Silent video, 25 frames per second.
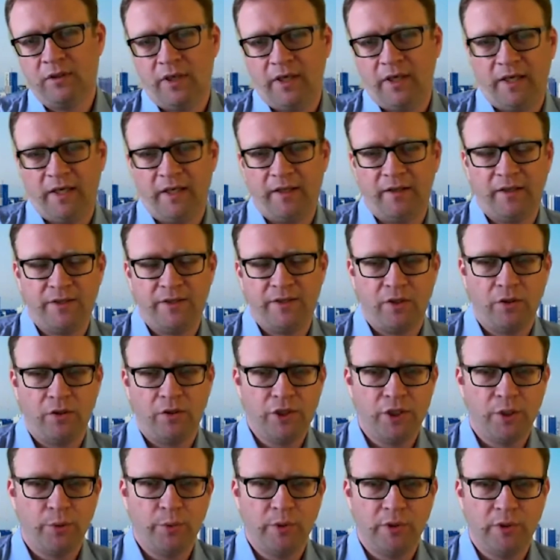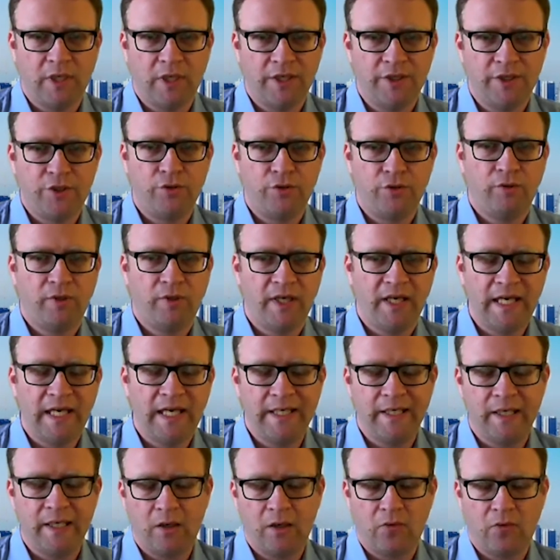And the solutions we launched
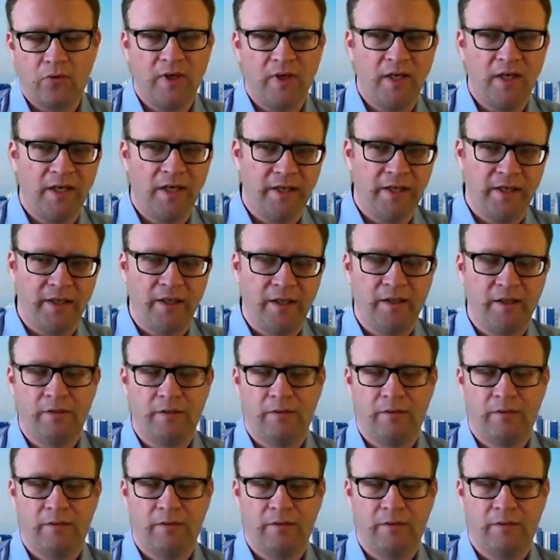today are really,